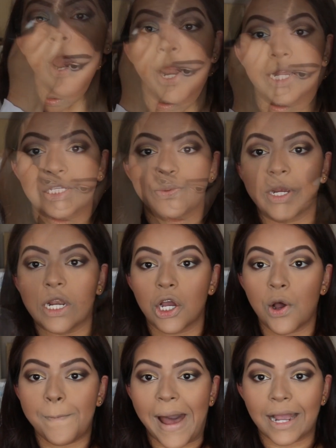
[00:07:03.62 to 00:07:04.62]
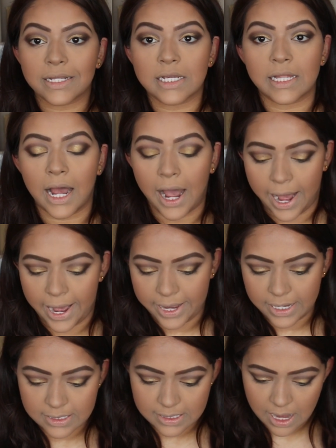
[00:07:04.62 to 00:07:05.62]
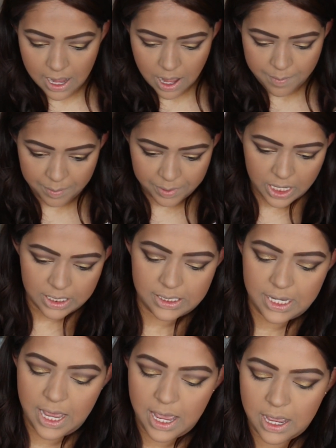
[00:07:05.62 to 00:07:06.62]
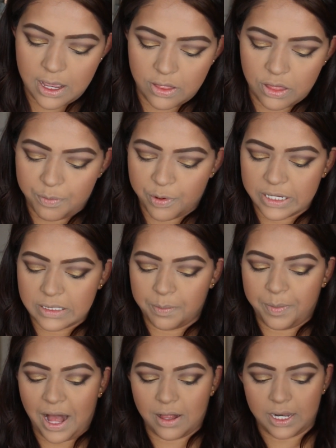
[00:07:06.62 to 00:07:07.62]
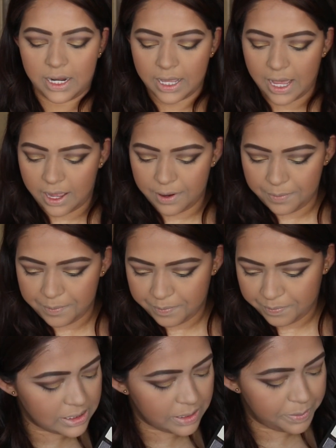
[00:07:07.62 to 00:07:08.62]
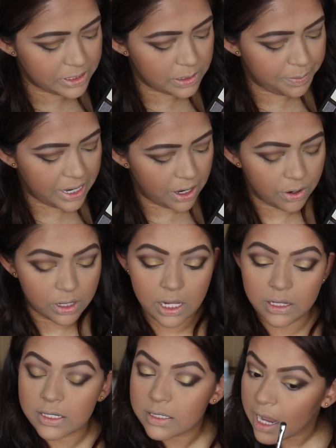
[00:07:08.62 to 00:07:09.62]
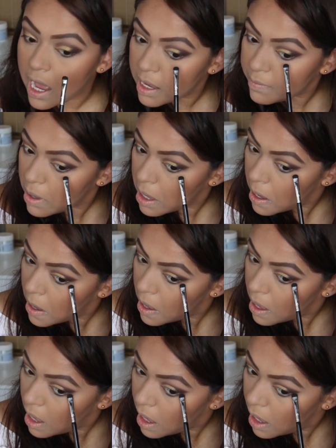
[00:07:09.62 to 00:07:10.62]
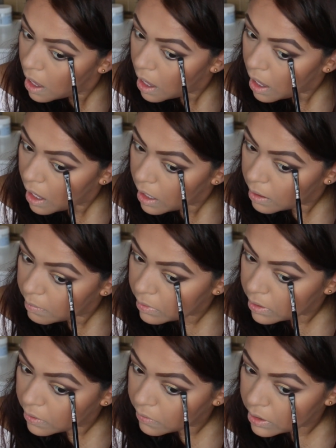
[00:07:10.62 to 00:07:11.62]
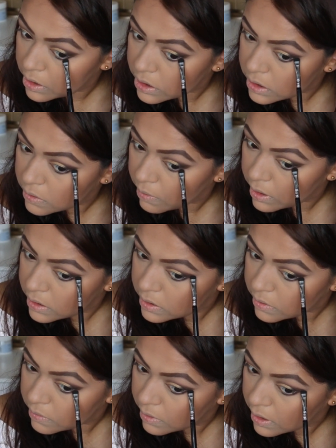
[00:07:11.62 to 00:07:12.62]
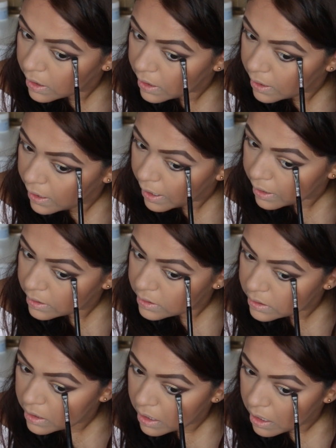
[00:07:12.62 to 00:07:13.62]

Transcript: Alright, so we're going to go back to the eyes. I'm going to take the Prism palette again. I dip into Parallel this time. And I'm literally just going to connect